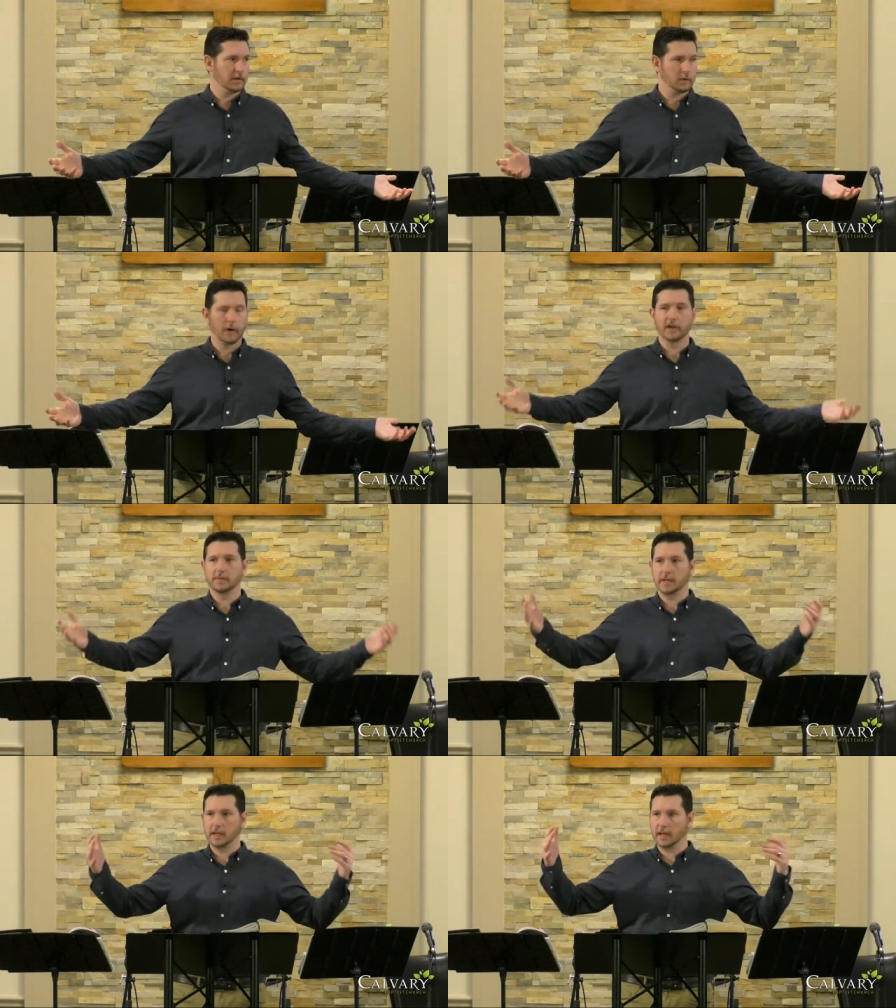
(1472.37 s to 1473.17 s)
It
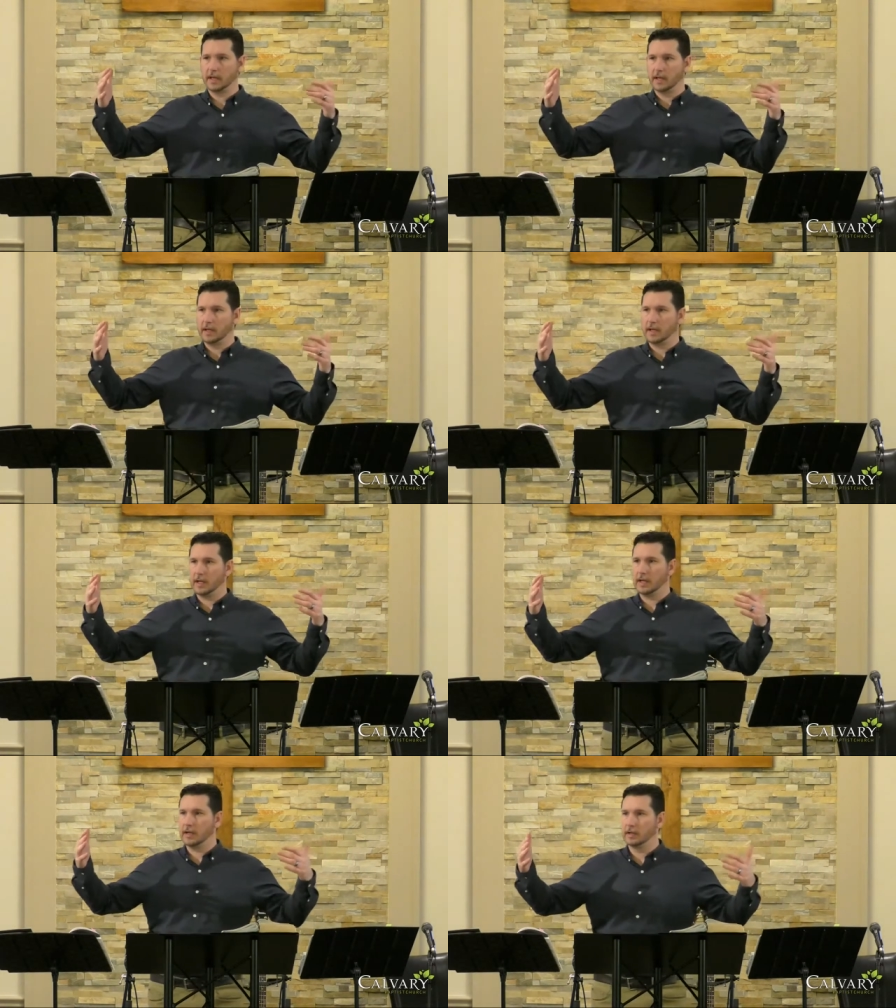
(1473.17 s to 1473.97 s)
requires being
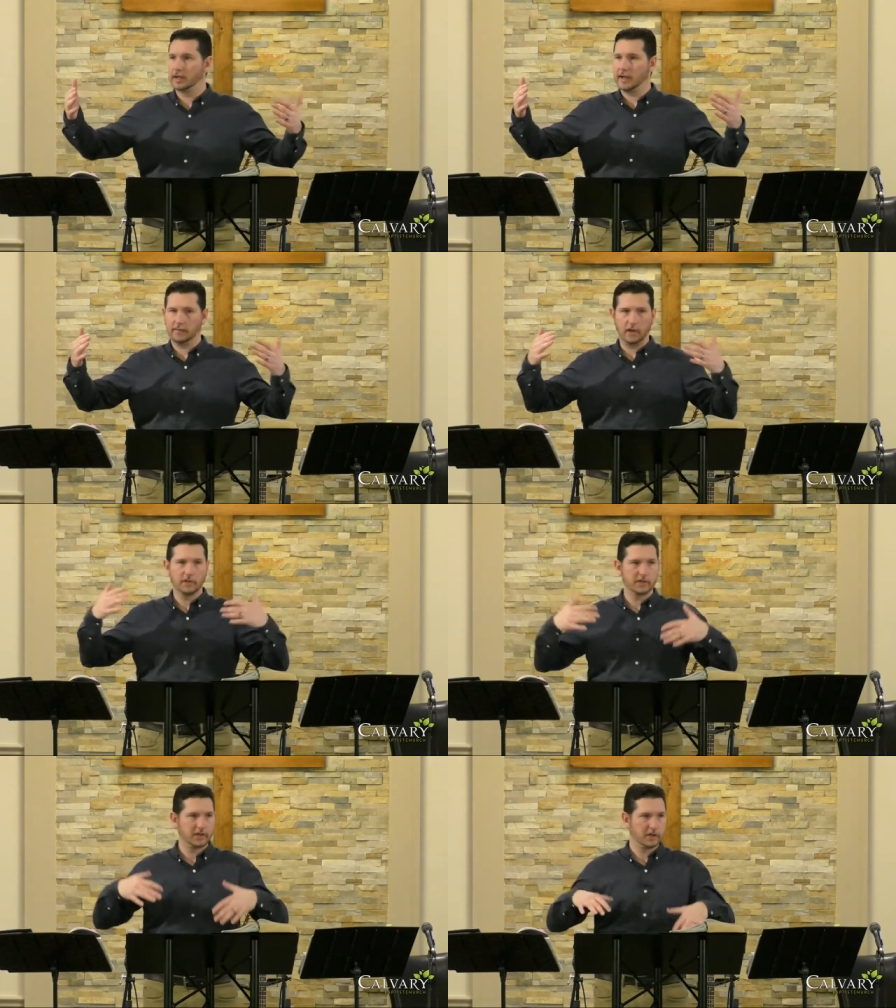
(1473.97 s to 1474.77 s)
a
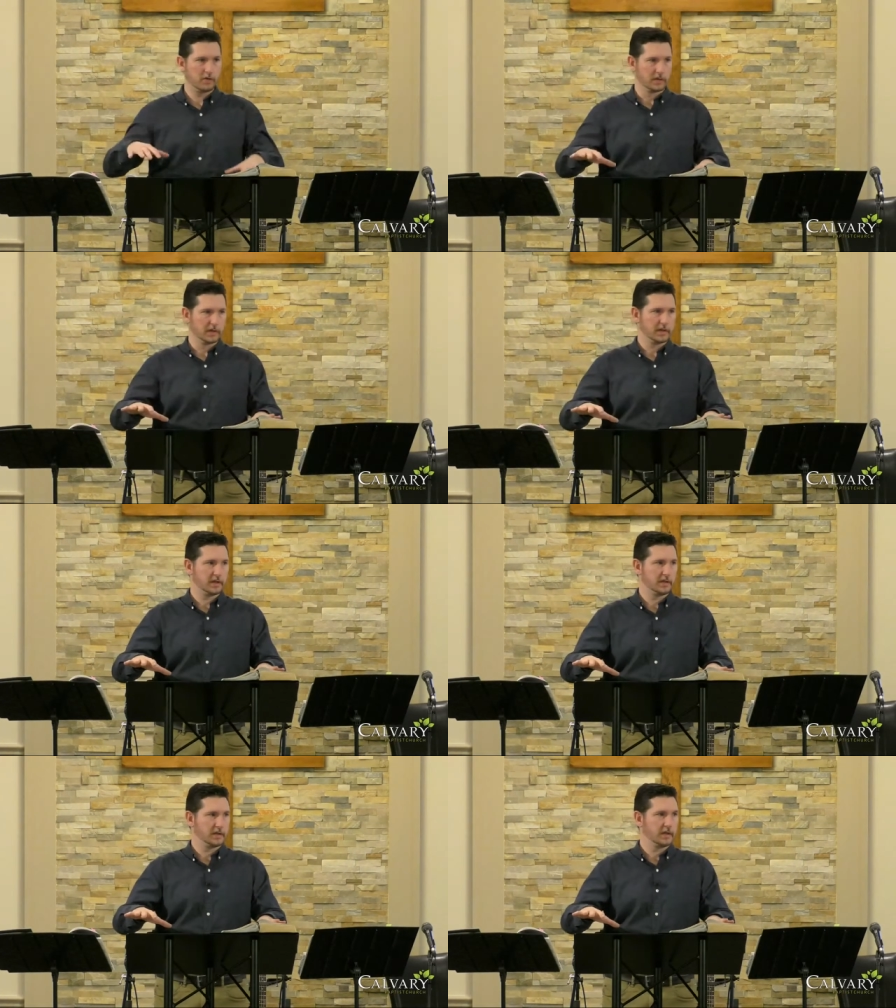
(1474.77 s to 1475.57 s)
lifelong student.
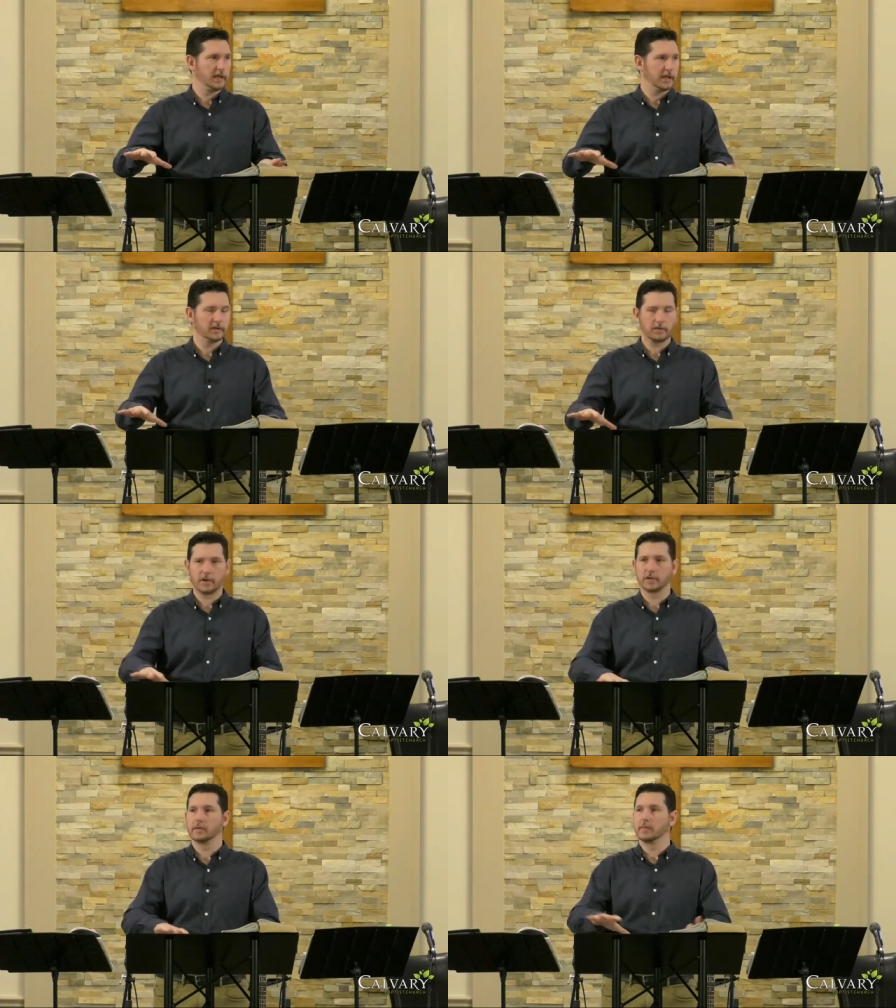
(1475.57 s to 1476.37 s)
Heed
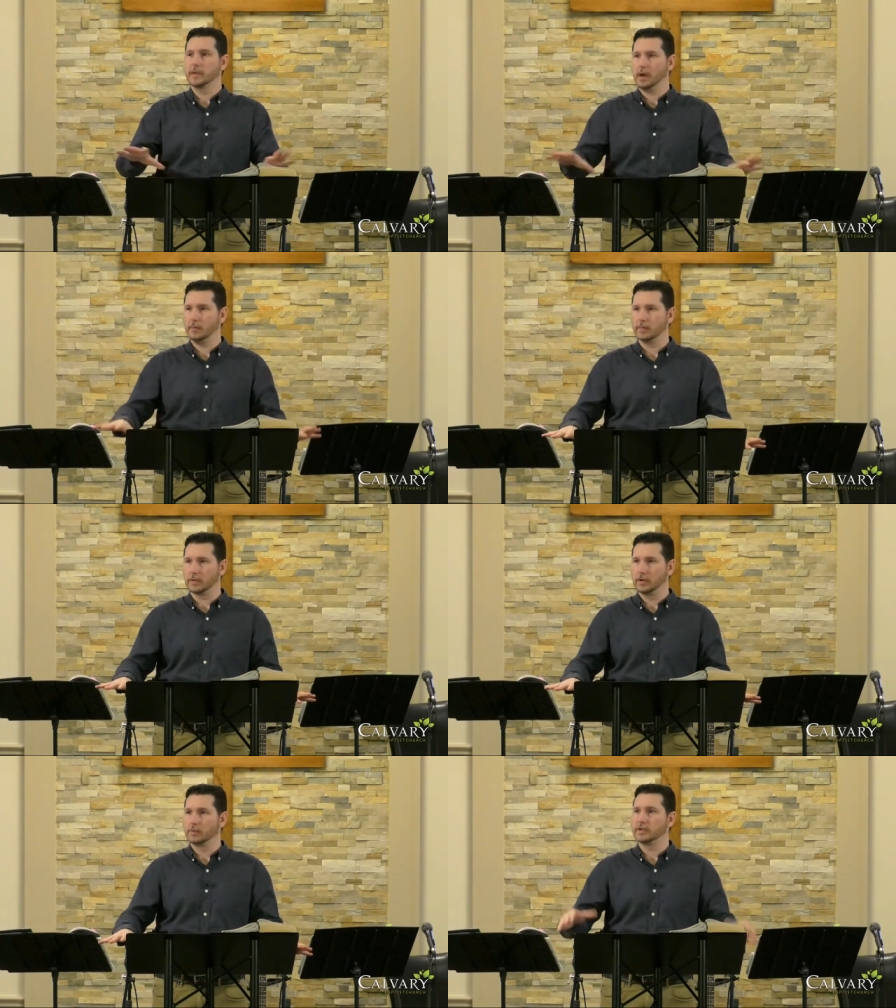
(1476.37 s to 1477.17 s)
instruction. Be
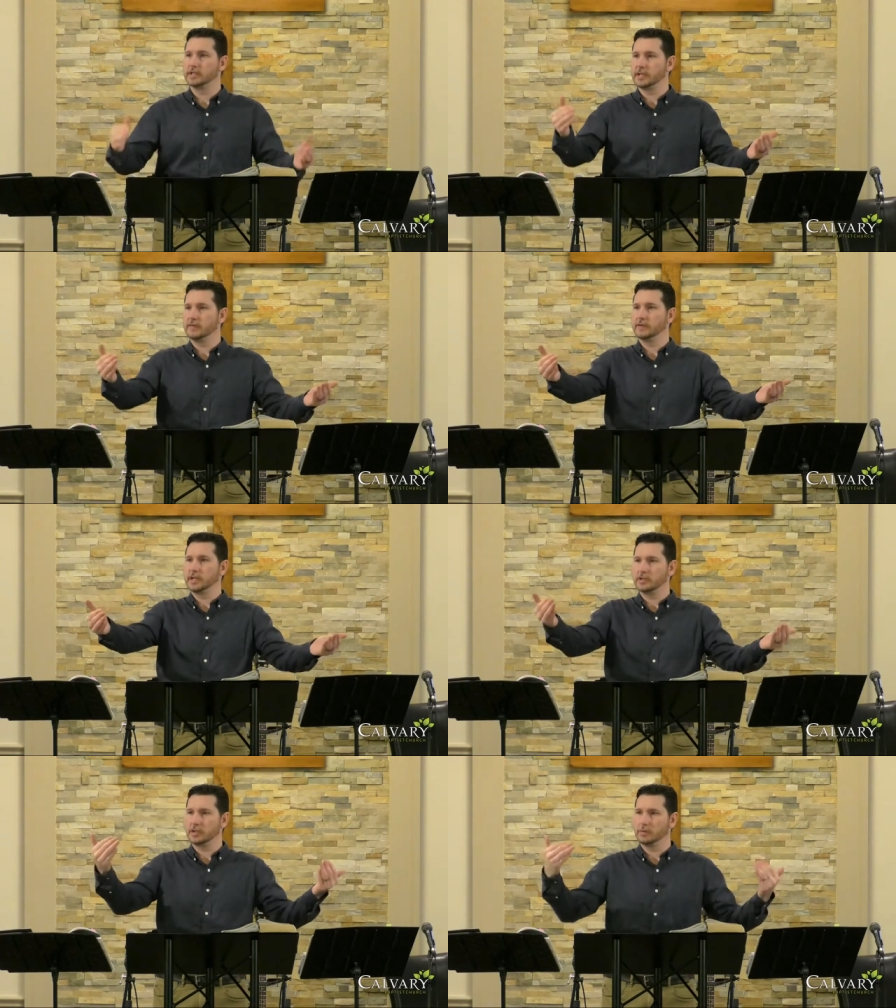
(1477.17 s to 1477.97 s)
humble. Receive
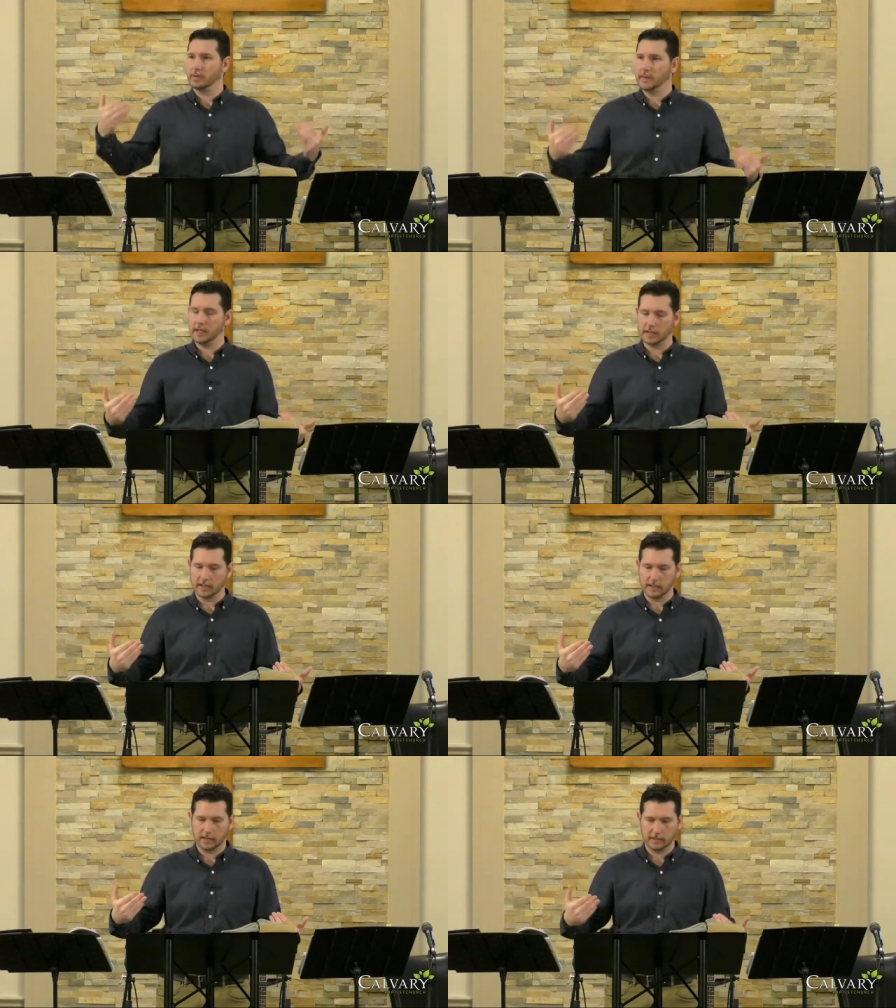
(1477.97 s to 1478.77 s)
teaching with
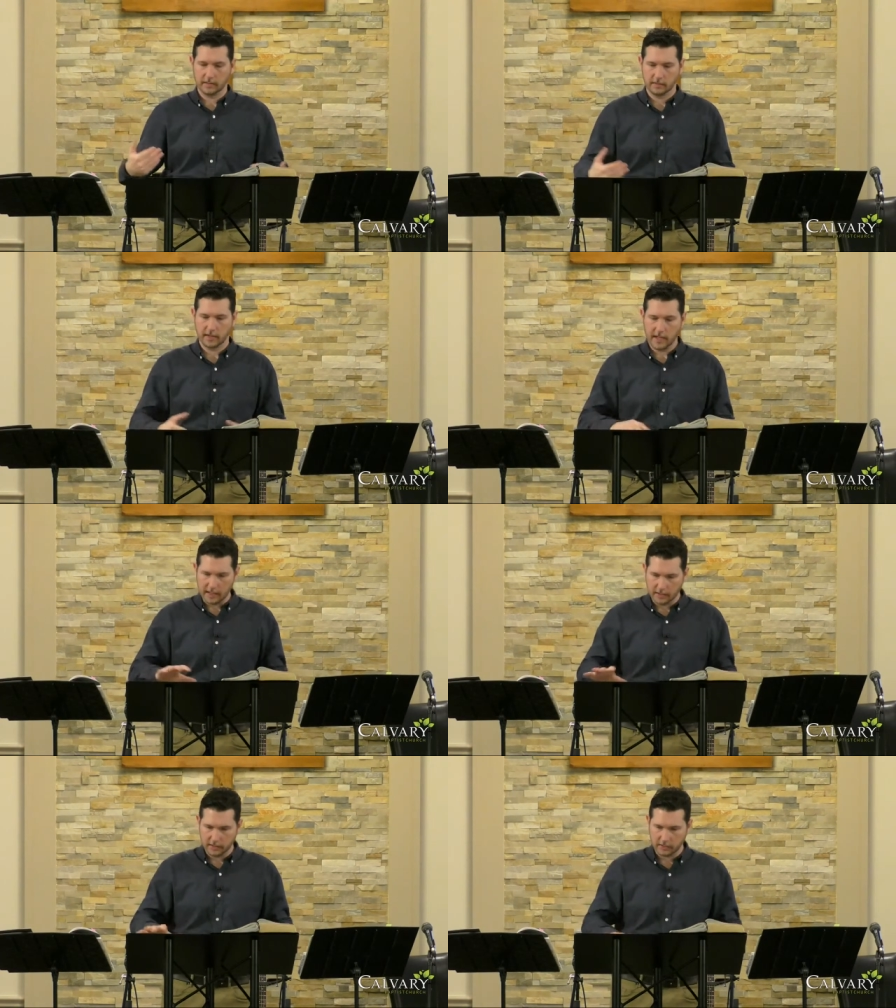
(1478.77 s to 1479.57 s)
meekness.
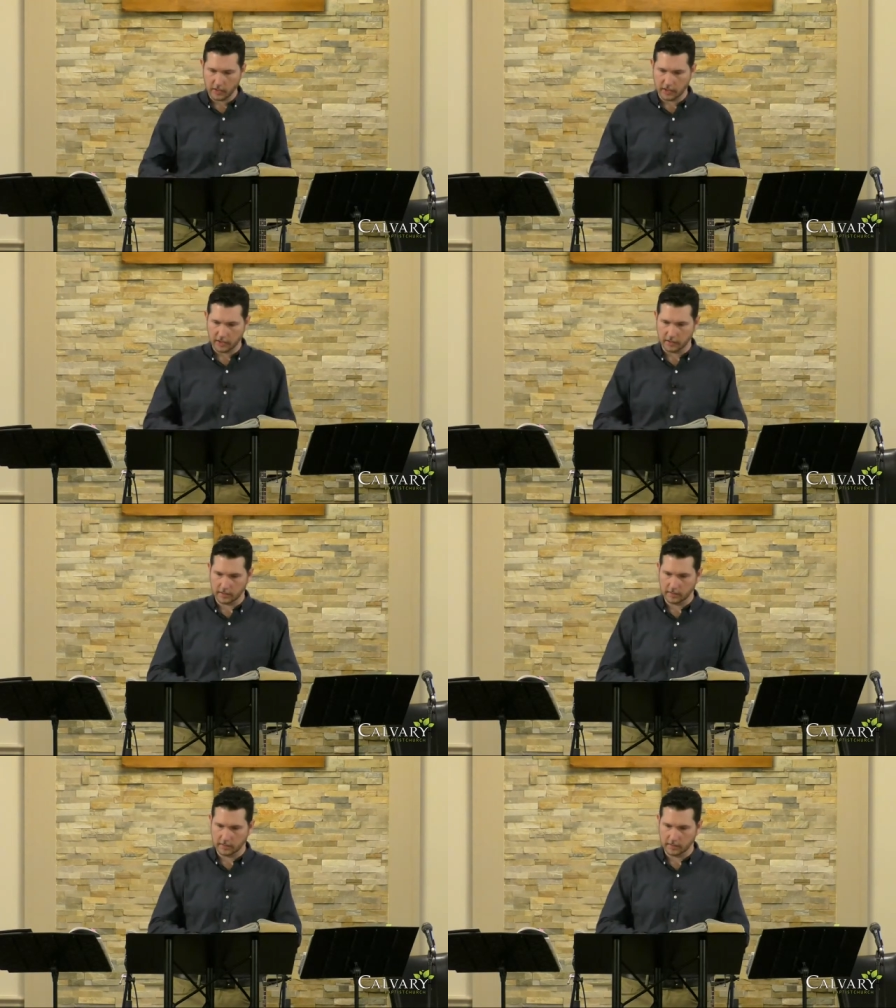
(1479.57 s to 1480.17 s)
Heed instruction.